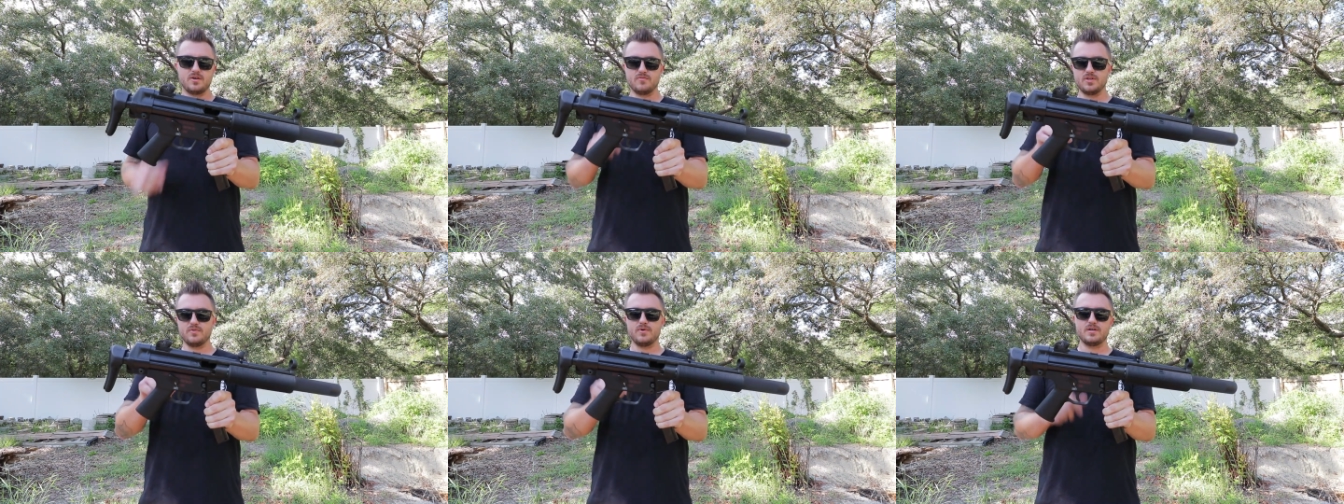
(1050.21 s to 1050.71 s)
I
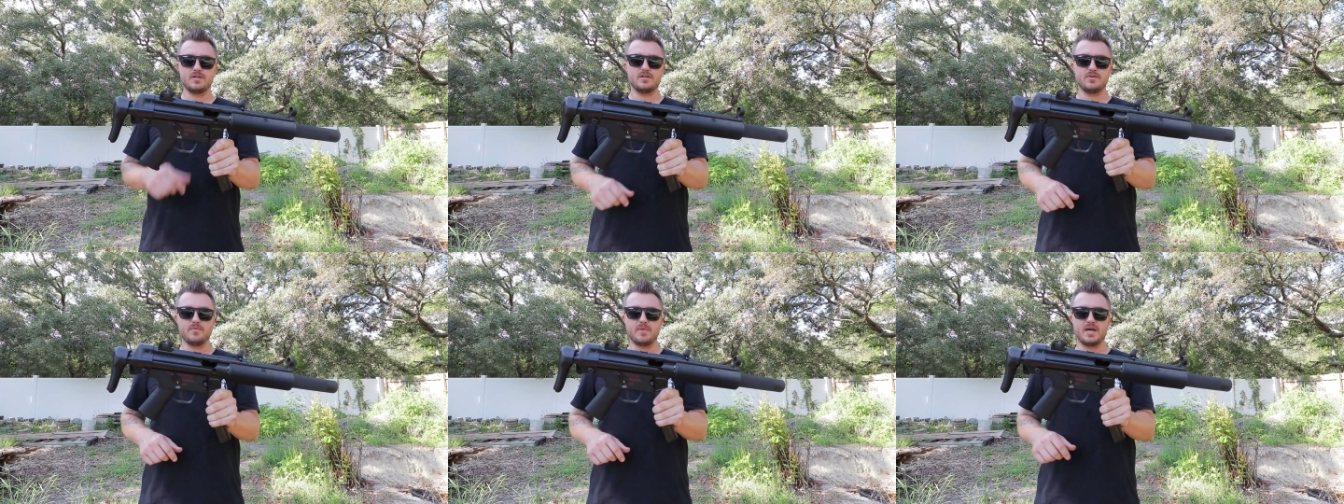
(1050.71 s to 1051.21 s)
really wanted to
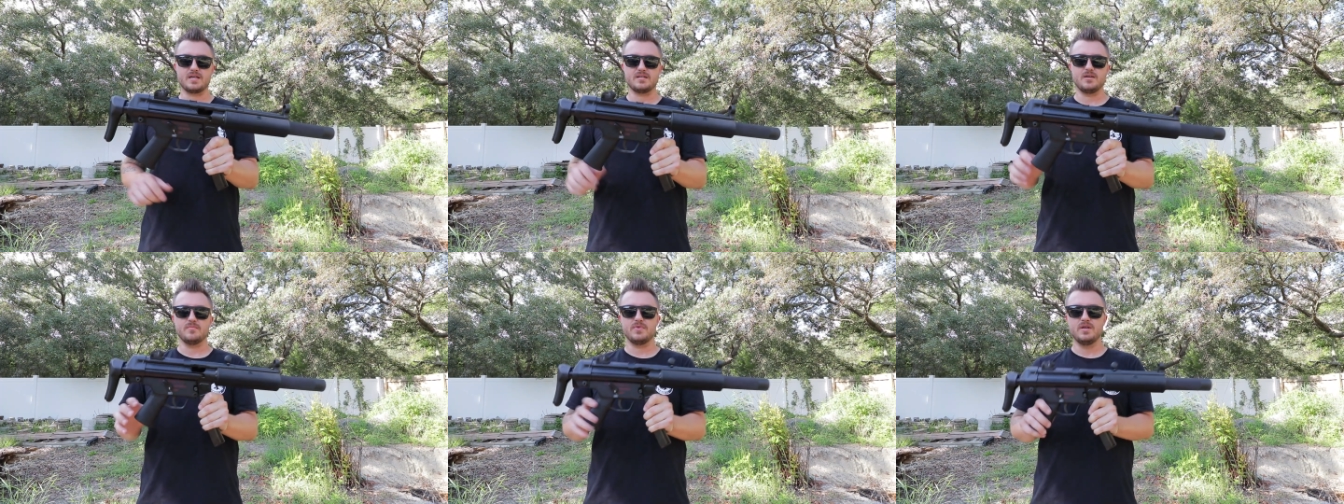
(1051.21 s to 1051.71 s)
do a mag
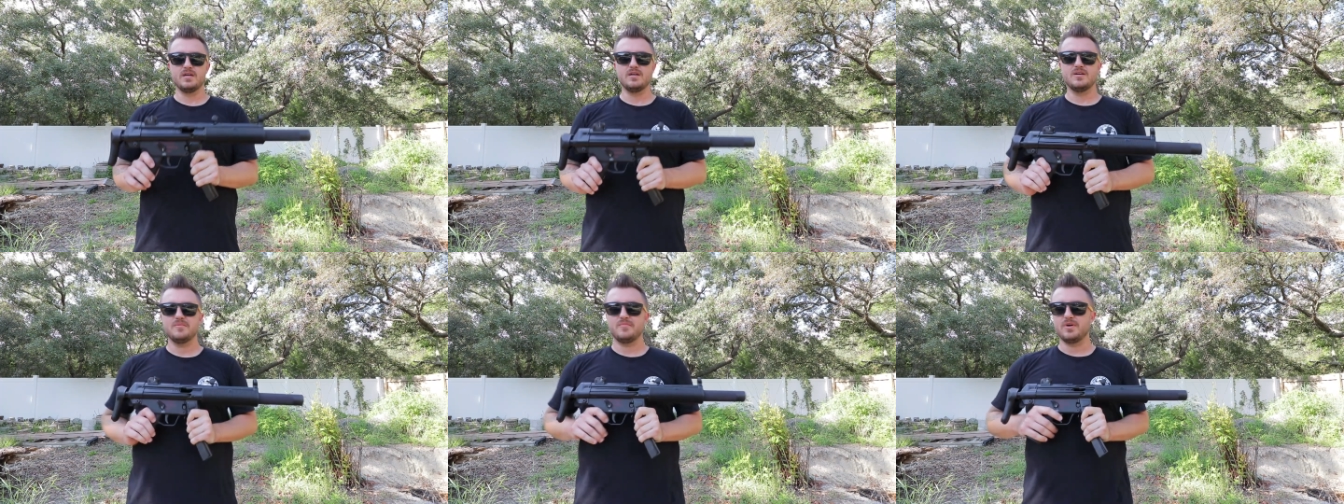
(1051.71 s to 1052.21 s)
dump,
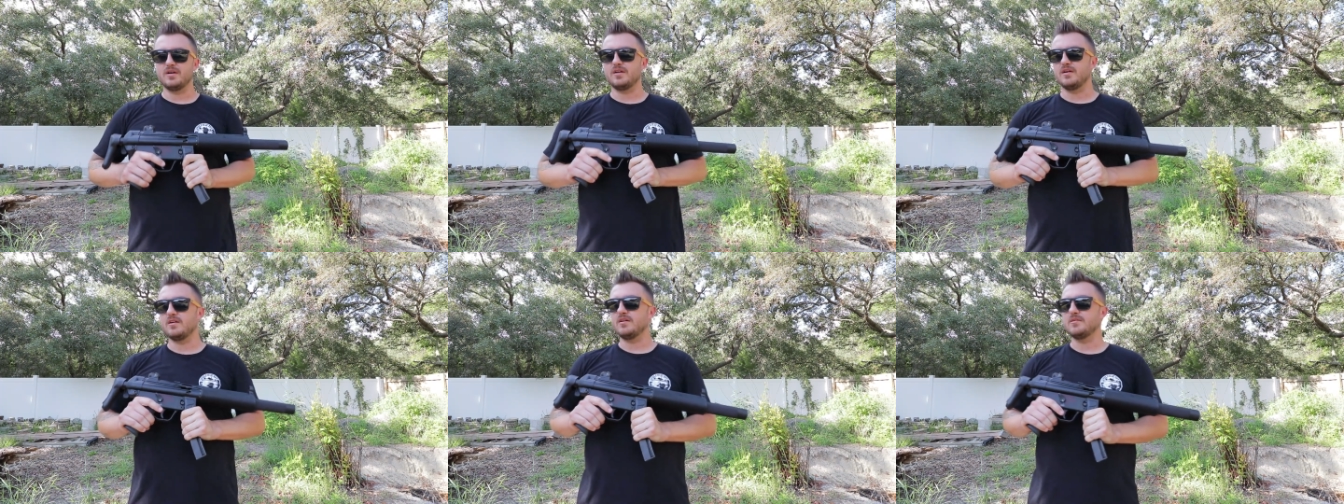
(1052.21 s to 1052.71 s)
but
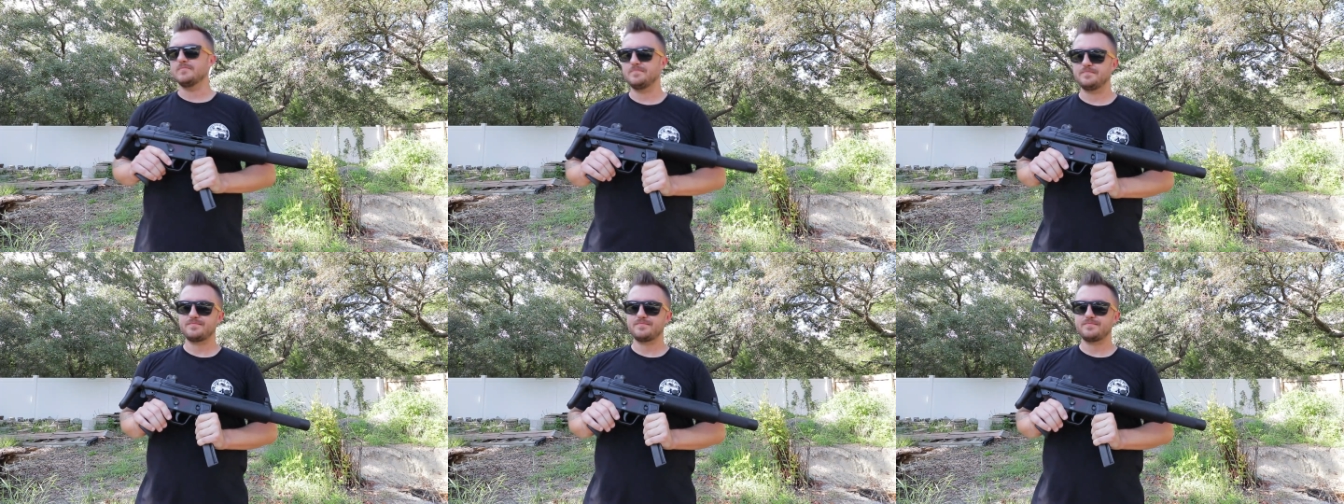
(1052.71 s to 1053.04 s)
uh,